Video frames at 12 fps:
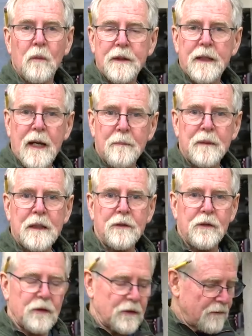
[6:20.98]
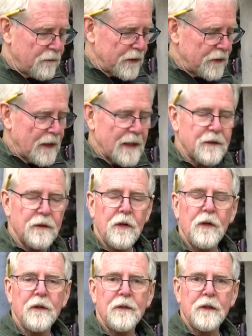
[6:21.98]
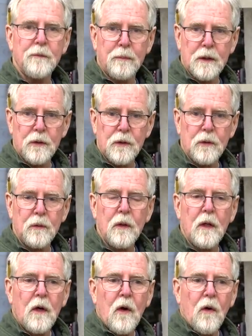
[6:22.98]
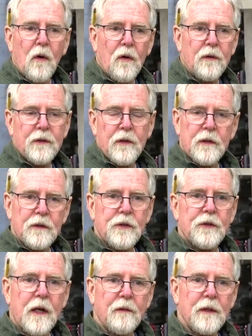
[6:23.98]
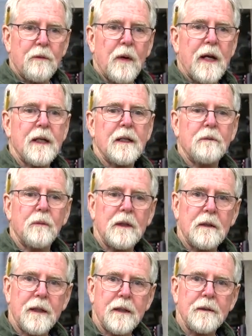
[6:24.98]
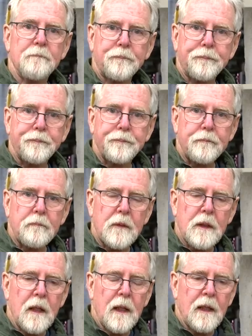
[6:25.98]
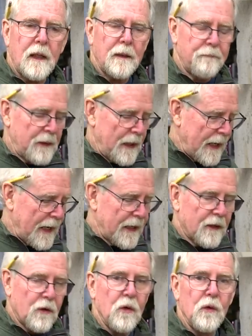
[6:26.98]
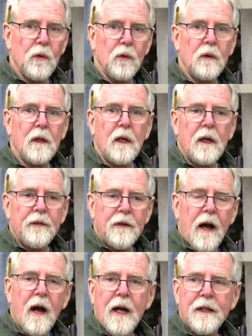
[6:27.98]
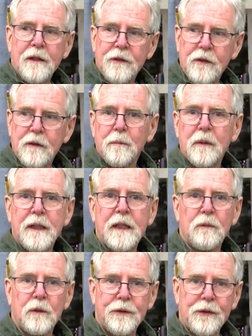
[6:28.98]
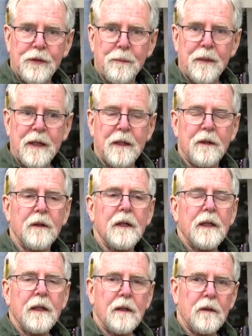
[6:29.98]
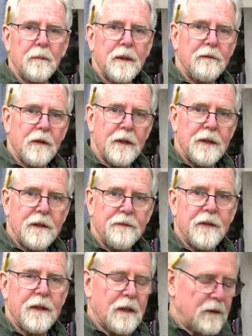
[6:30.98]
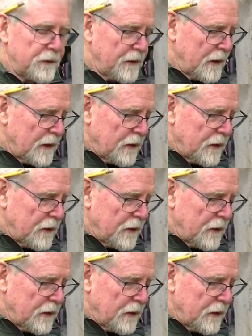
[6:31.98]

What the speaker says: And what that means is if we start to turn this blue or turns cherry red and we let it air cool, the hardness of the blade will disappear, and it'll be very difficult